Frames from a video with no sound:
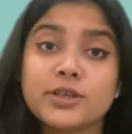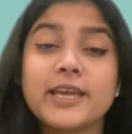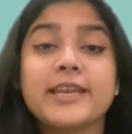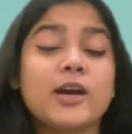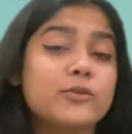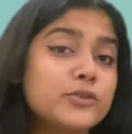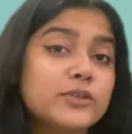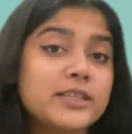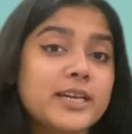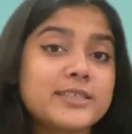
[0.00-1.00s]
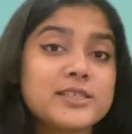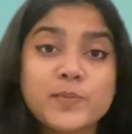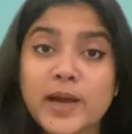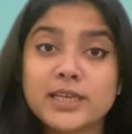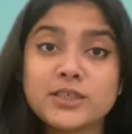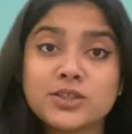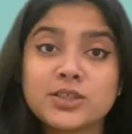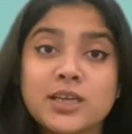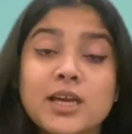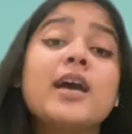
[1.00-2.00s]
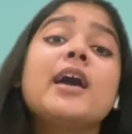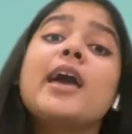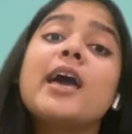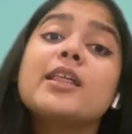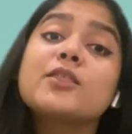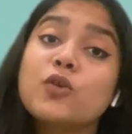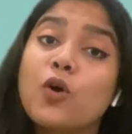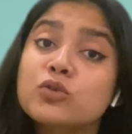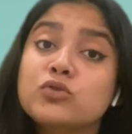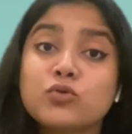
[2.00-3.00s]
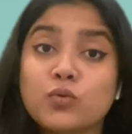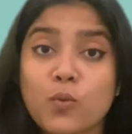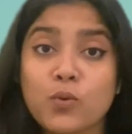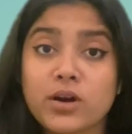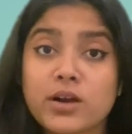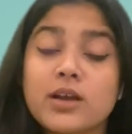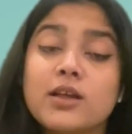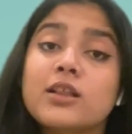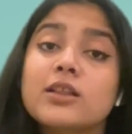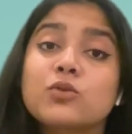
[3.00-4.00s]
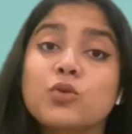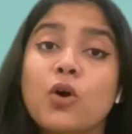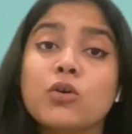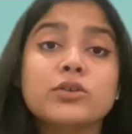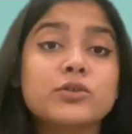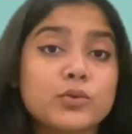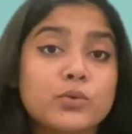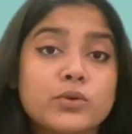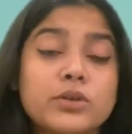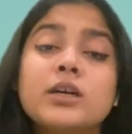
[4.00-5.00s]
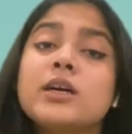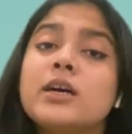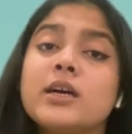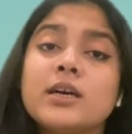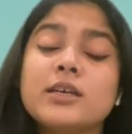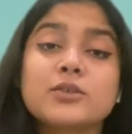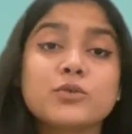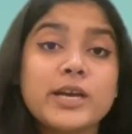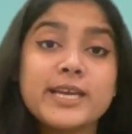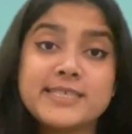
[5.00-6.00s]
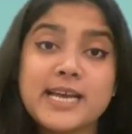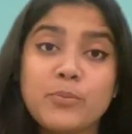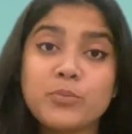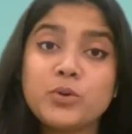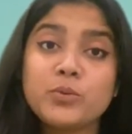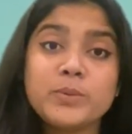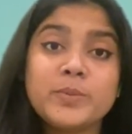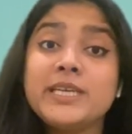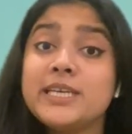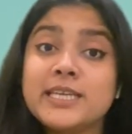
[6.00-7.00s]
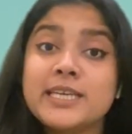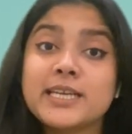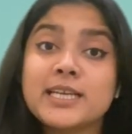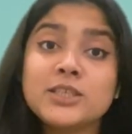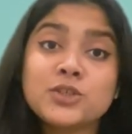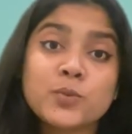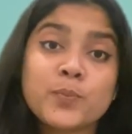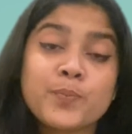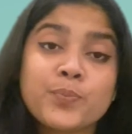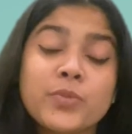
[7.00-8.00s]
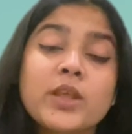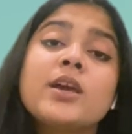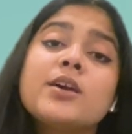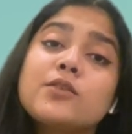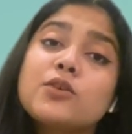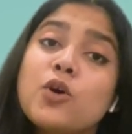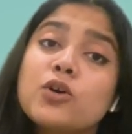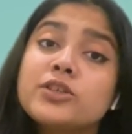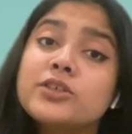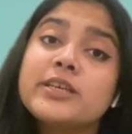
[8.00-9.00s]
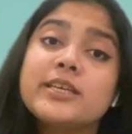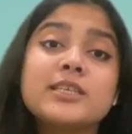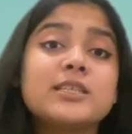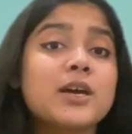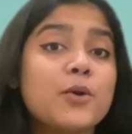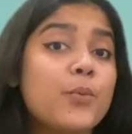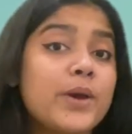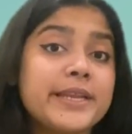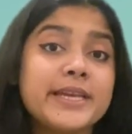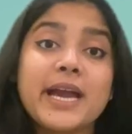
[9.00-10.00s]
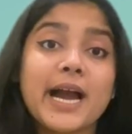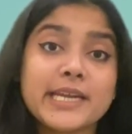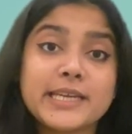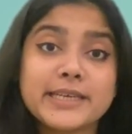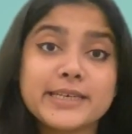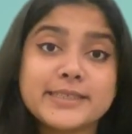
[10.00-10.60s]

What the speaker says: And how do you say that in Spanish? Doctor. Doctor. So the example will be in English, the doctor is very kind.